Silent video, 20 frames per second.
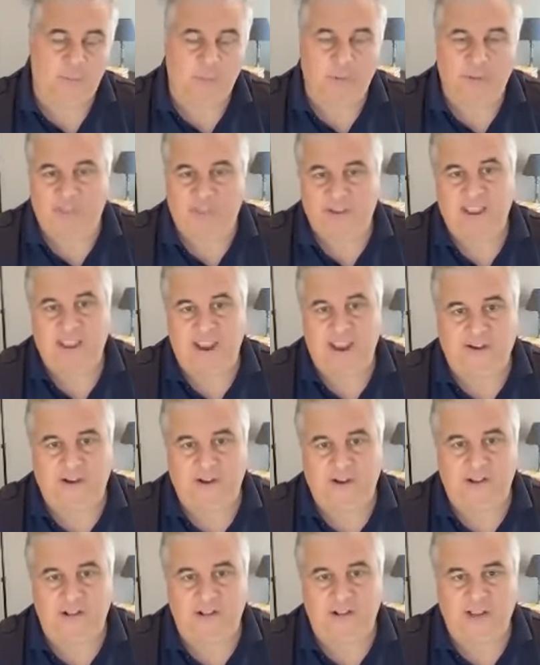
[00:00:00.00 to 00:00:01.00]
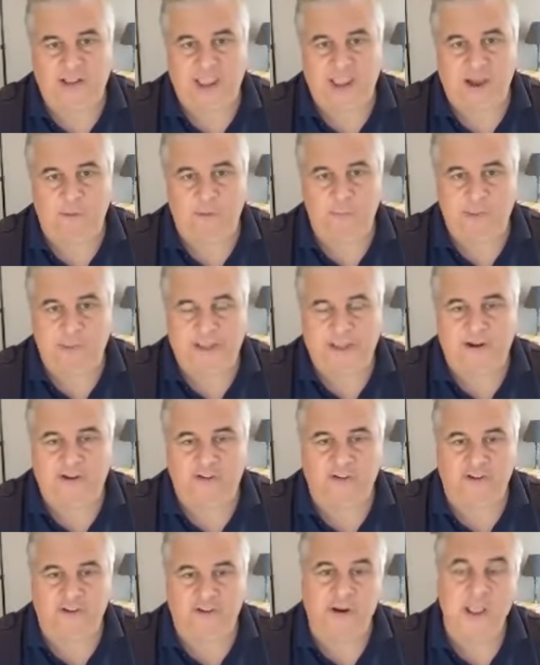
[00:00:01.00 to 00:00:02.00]
with a technical account
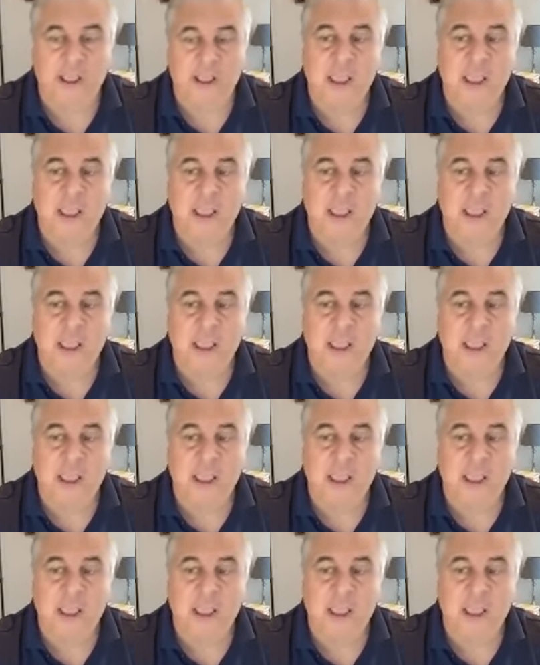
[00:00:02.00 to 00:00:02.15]
manager.